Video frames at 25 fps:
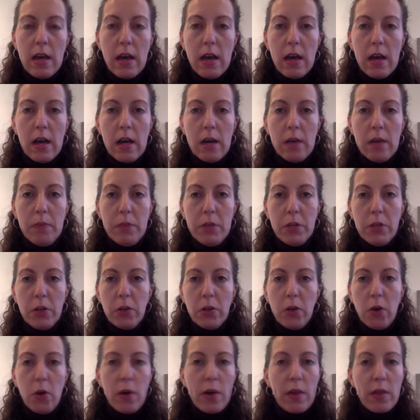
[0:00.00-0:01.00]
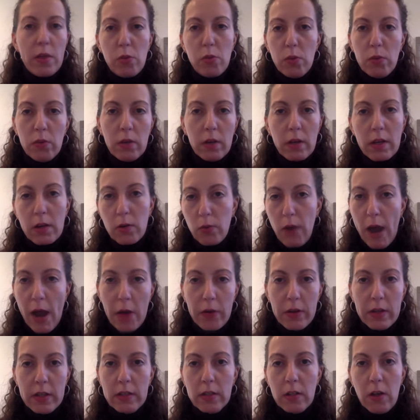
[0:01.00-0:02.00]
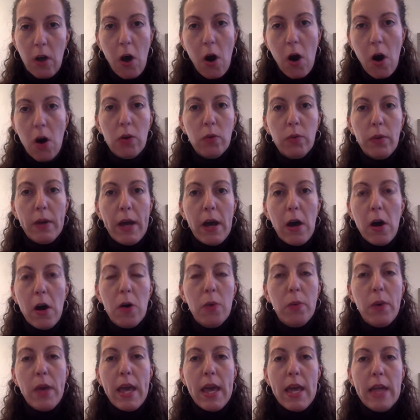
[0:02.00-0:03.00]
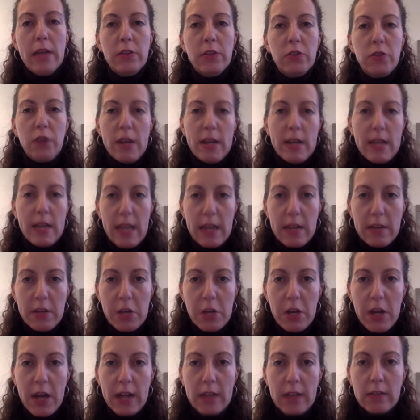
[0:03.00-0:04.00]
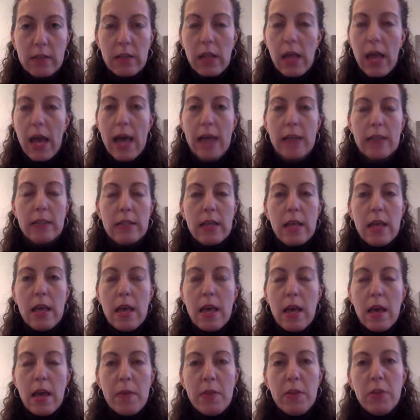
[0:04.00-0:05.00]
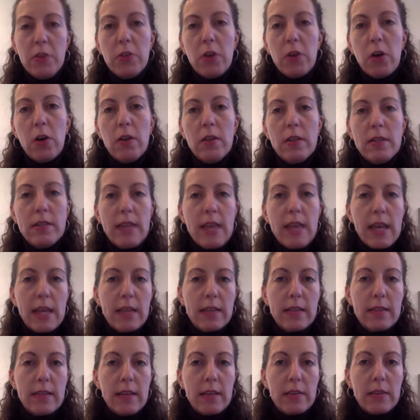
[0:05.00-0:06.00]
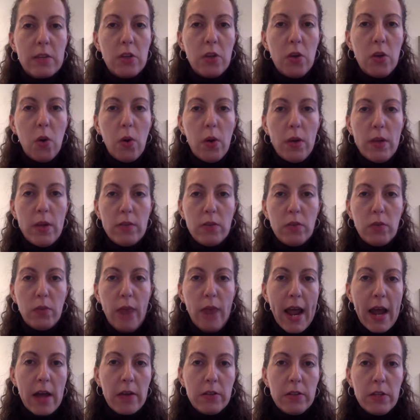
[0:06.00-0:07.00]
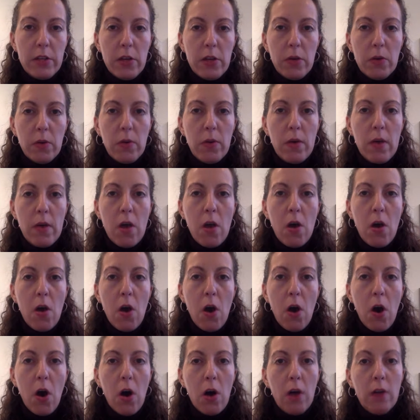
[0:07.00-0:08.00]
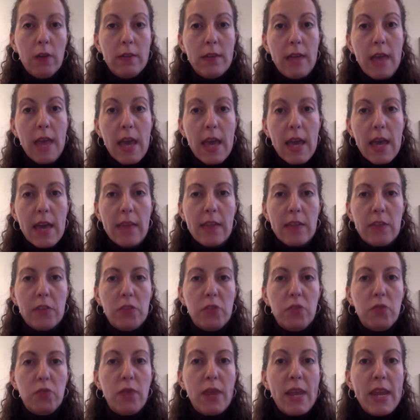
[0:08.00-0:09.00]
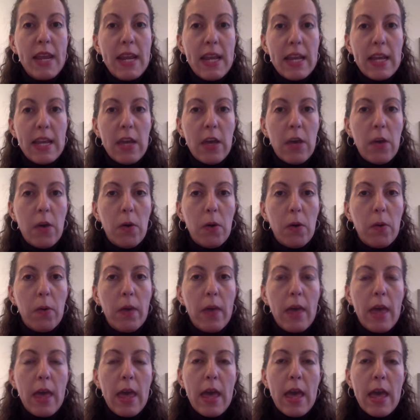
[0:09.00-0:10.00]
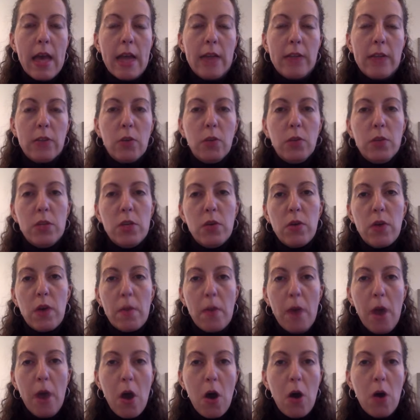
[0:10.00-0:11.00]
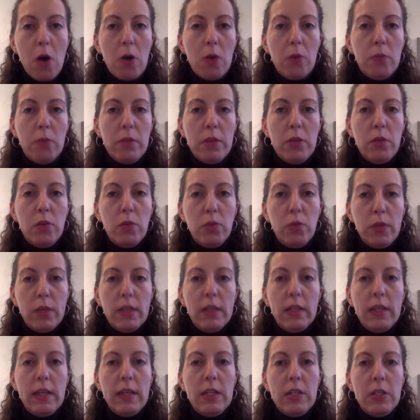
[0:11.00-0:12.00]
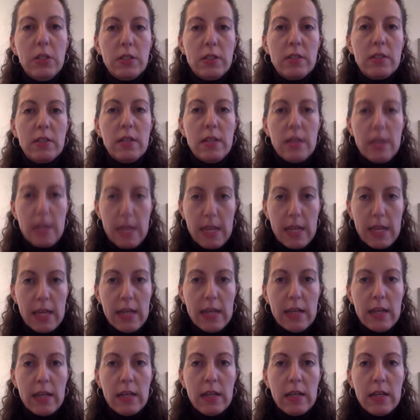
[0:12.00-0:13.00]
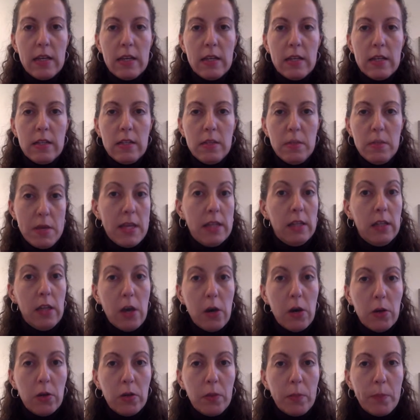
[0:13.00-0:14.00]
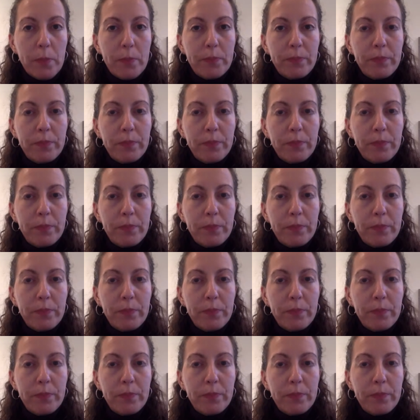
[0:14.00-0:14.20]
you're going through the crowded hallways trying to get to your next class. I mean, there's all this excess noise around you all day that's draining you. And so when you come home, you really just need to be alone.